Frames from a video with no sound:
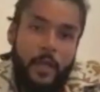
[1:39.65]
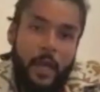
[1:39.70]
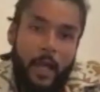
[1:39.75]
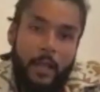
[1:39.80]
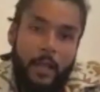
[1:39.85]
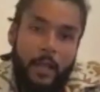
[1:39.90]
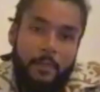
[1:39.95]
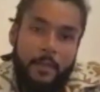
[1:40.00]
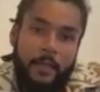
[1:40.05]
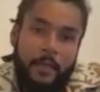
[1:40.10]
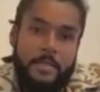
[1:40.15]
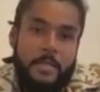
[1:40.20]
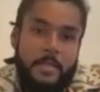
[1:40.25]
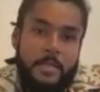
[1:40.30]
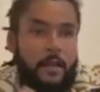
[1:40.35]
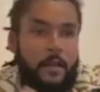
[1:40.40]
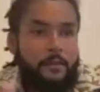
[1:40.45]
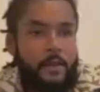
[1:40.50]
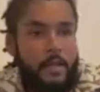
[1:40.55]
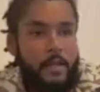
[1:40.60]
And I think it's
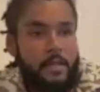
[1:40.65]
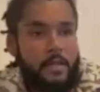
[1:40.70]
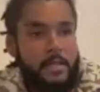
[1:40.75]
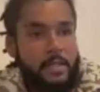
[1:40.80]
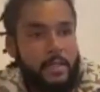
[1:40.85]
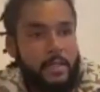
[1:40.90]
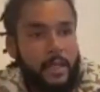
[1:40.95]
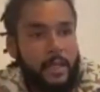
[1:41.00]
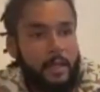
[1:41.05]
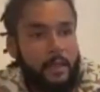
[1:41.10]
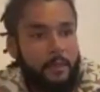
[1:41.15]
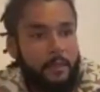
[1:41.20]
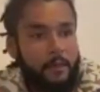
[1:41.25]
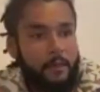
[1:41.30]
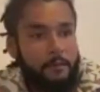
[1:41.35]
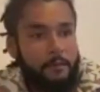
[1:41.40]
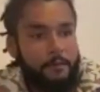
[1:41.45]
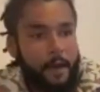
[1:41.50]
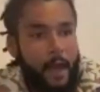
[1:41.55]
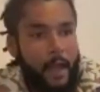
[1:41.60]
kind of hinting at the
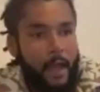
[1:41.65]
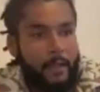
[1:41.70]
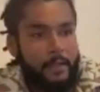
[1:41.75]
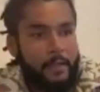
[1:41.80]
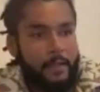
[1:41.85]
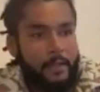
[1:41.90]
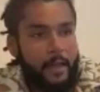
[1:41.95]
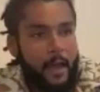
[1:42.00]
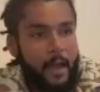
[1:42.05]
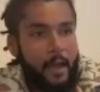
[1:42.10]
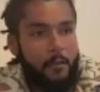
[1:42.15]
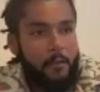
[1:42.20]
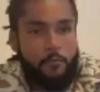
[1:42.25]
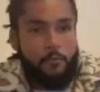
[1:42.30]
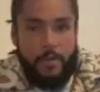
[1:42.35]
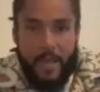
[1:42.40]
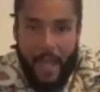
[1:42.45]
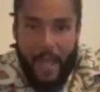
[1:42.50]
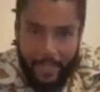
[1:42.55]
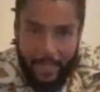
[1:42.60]
fact that
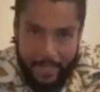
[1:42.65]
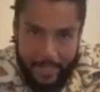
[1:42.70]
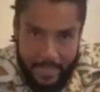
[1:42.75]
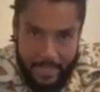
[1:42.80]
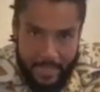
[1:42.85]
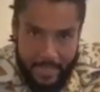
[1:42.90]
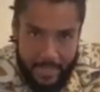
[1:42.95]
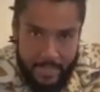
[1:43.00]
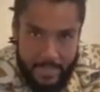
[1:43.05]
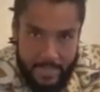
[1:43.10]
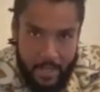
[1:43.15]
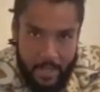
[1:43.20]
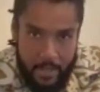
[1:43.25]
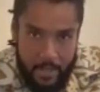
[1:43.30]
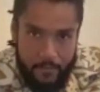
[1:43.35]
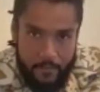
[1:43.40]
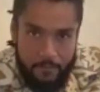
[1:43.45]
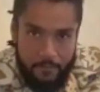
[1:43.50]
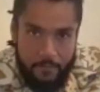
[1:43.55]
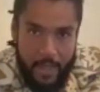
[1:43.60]
reality is
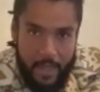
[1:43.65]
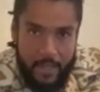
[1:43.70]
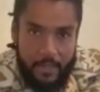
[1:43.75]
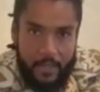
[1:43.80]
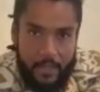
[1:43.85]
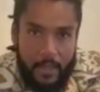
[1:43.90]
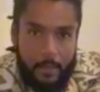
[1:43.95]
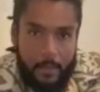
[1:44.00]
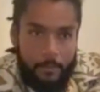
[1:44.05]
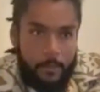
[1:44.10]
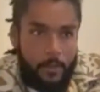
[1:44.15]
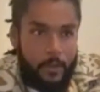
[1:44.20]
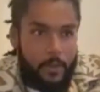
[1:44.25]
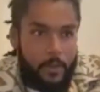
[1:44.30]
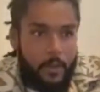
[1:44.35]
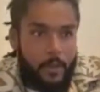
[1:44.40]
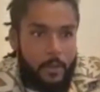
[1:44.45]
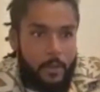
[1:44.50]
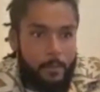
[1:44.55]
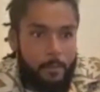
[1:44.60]
kind of made up
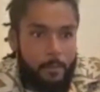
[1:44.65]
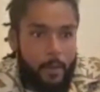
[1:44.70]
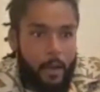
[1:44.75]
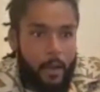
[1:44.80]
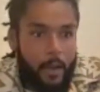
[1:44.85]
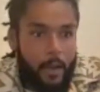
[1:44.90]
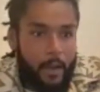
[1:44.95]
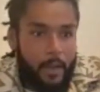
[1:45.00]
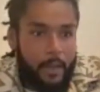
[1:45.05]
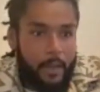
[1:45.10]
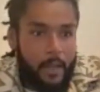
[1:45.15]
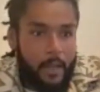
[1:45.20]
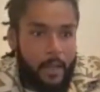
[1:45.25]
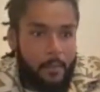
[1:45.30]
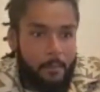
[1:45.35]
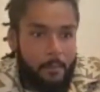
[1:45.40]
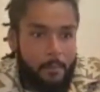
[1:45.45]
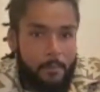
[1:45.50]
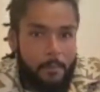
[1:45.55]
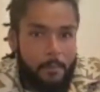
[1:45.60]
by
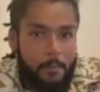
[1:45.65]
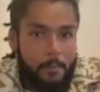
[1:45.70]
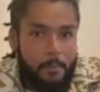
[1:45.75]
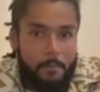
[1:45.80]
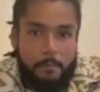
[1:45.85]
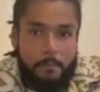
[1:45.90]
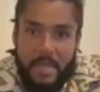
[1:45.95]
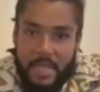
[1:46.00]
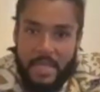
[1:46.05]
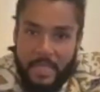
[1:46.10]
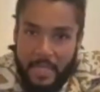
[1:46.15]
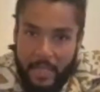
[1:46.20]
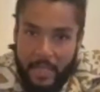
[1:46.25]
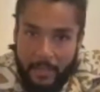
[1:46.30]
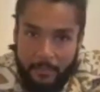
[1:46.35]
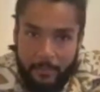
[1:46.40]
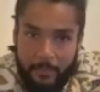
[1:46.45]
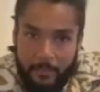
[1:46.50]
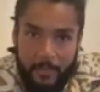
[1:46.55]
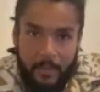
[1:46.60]
meaning,
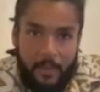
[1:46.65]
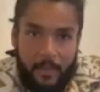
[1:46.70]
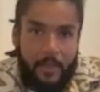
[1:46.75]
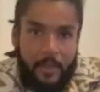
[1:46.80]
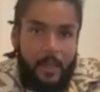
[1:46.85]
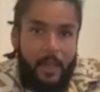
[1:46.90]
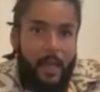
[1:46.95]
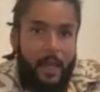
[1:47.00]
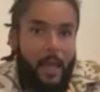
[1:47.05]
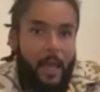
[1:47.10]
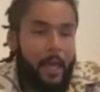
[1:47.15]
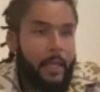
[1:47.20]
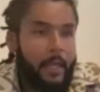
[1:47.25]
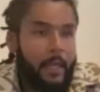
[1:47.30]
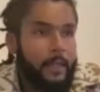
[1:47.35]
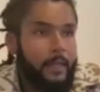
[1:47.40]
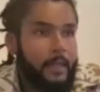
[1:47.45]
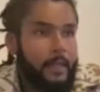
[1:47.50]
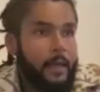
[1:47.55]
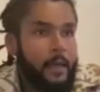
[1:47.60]
and